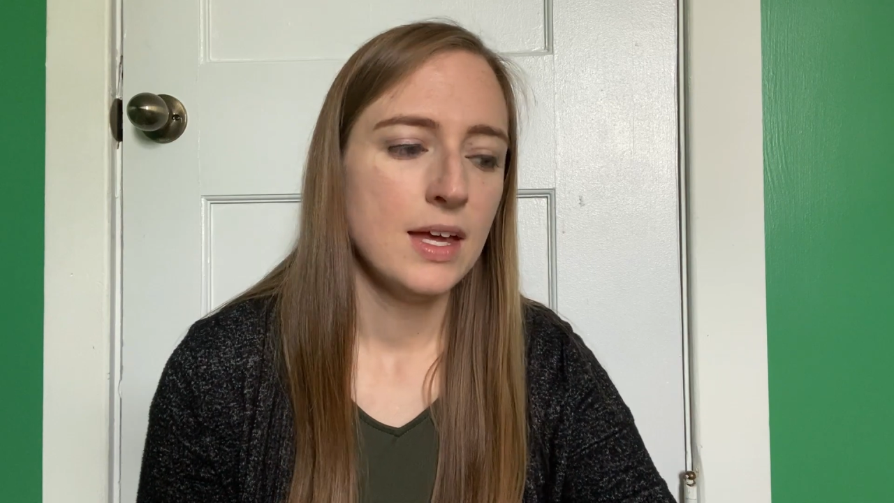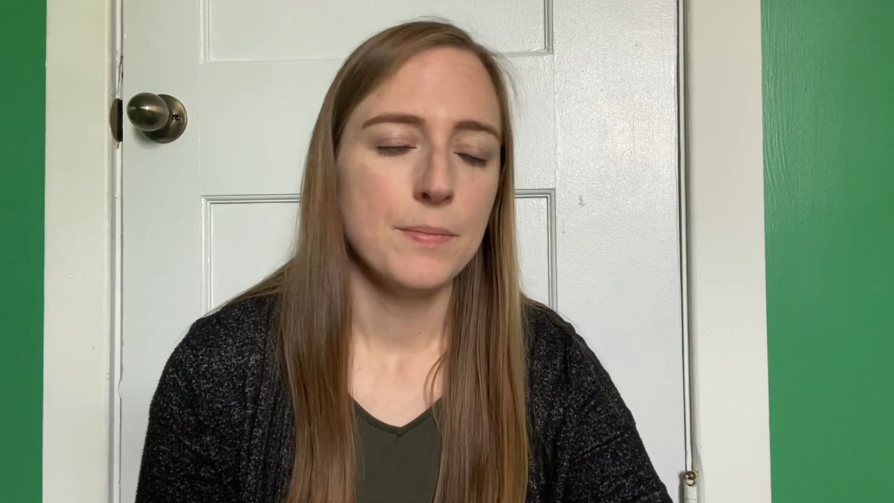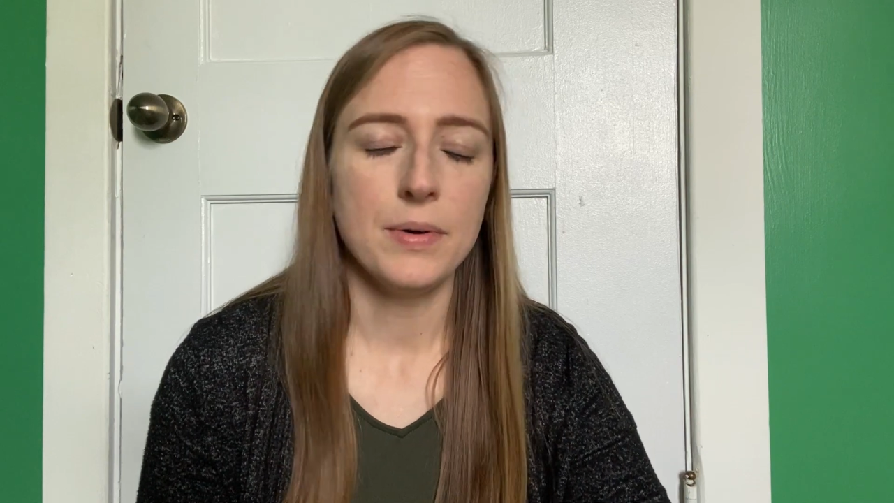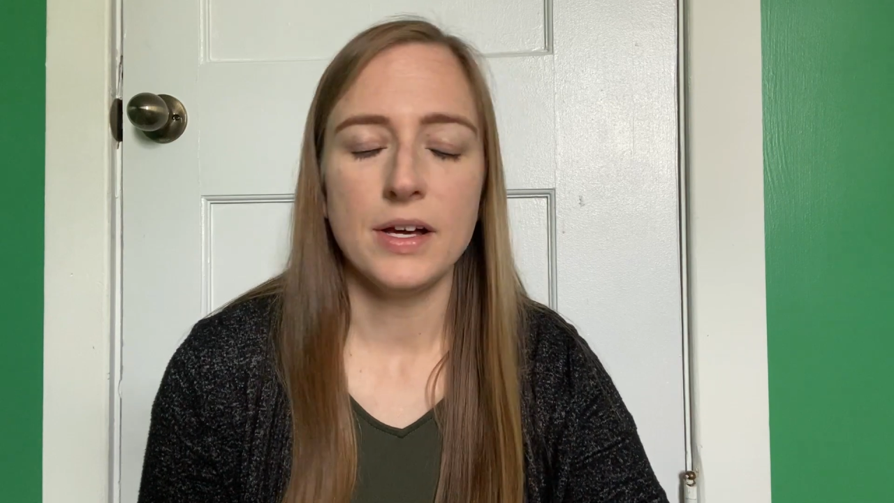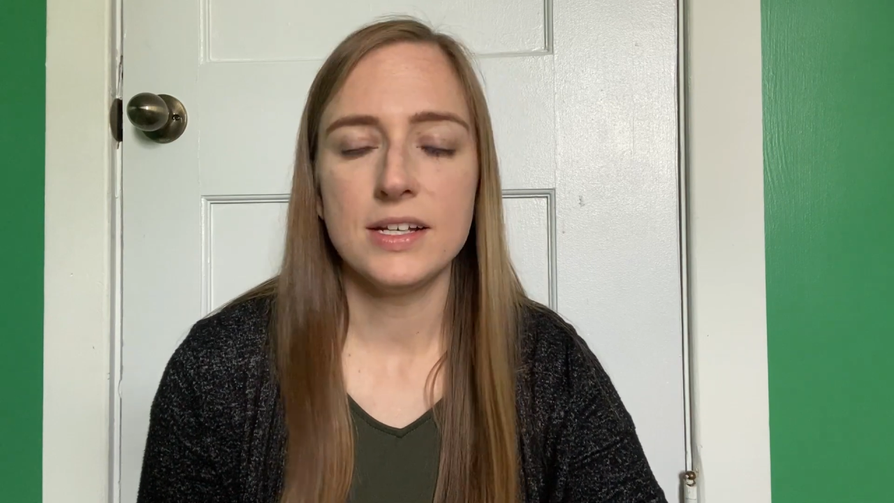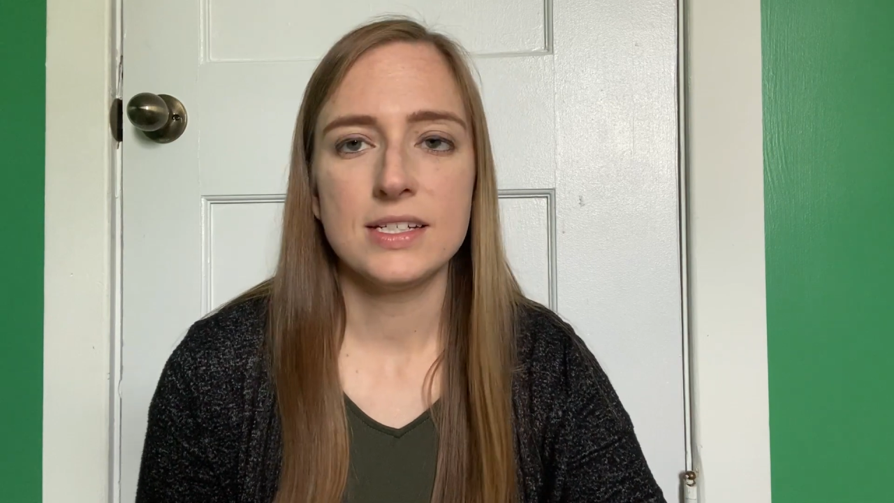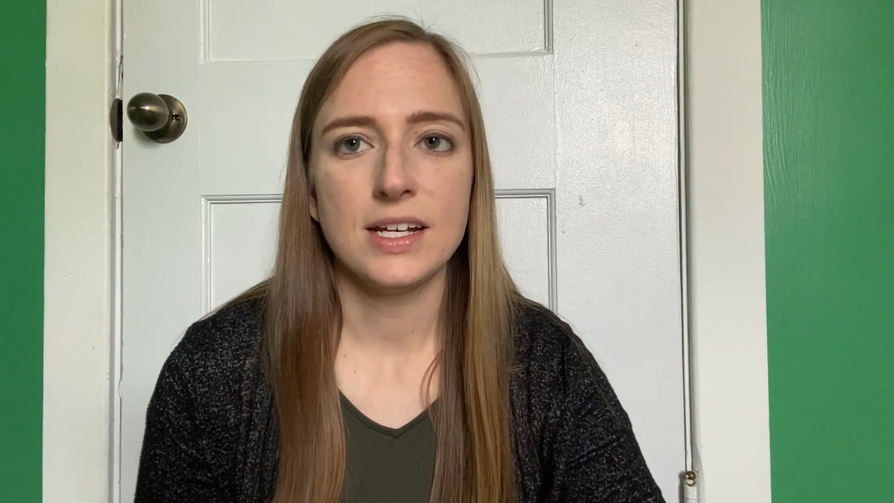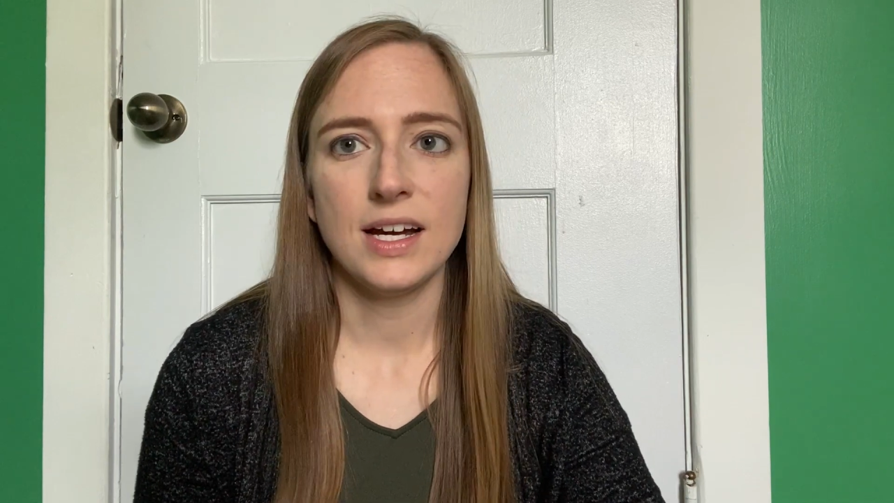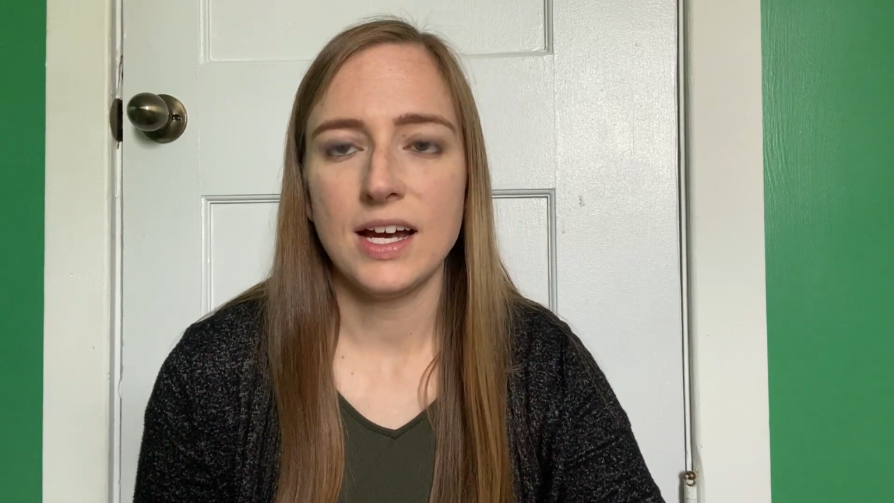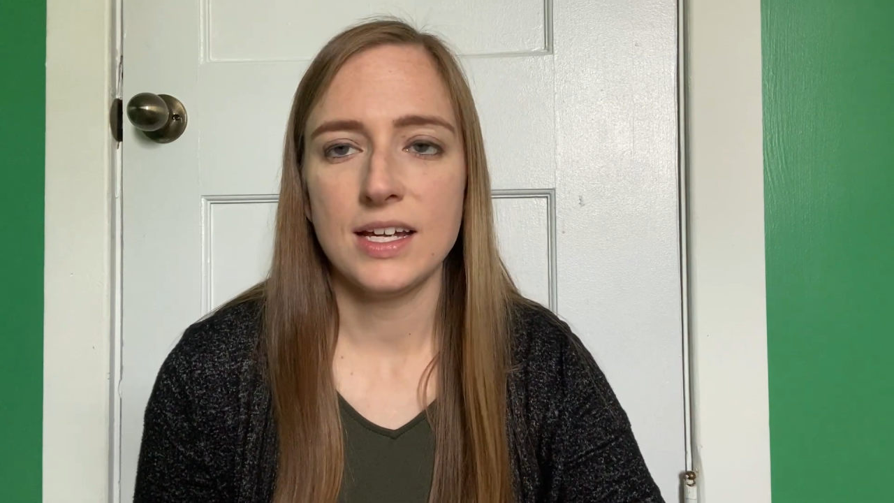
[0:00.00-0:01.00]
But
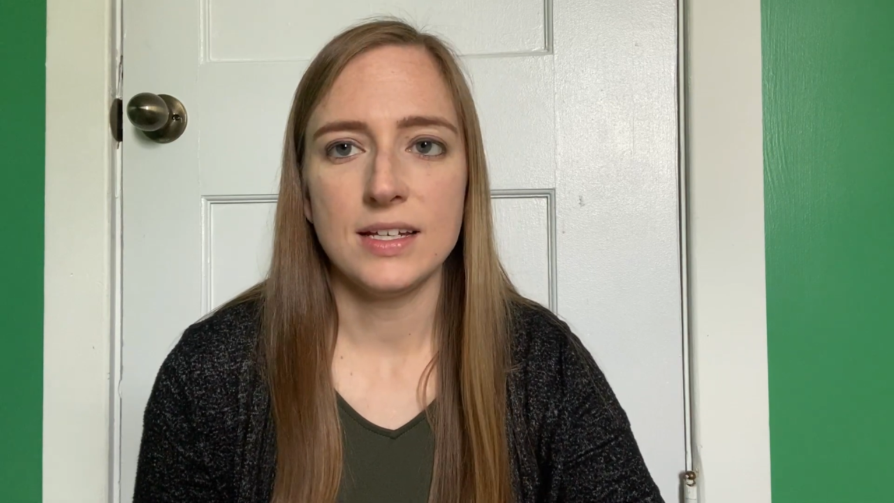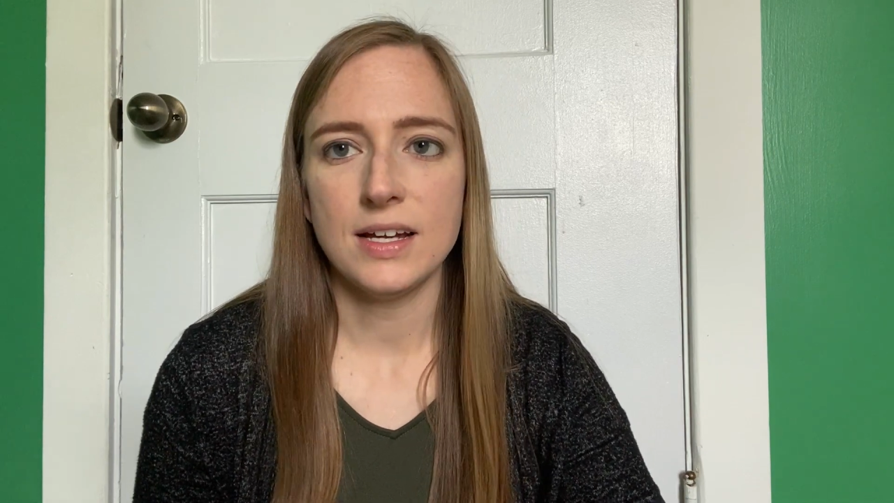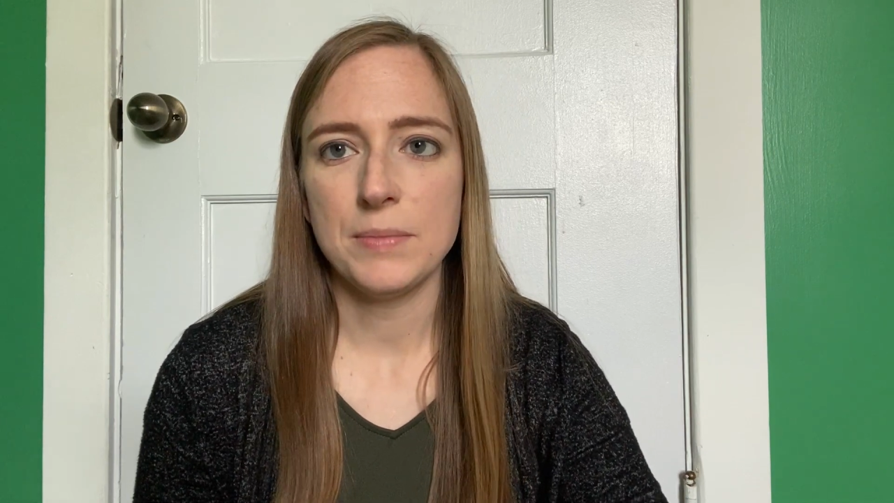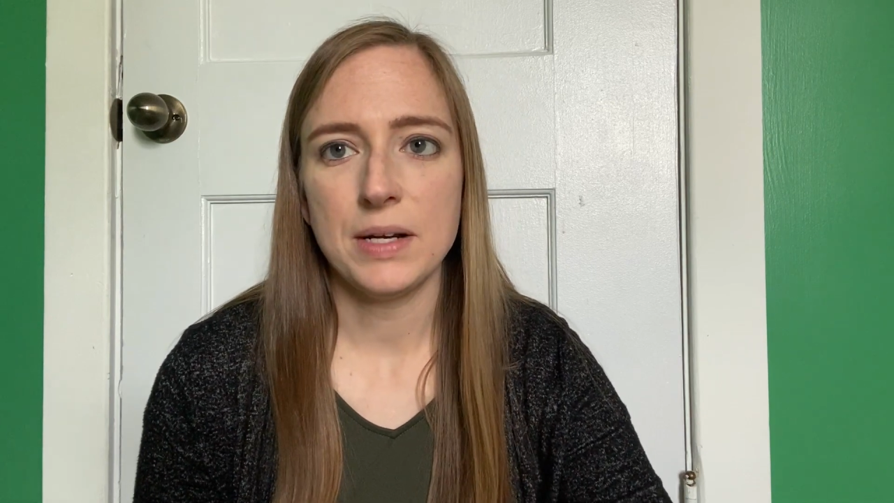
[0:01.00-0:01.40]
I mean,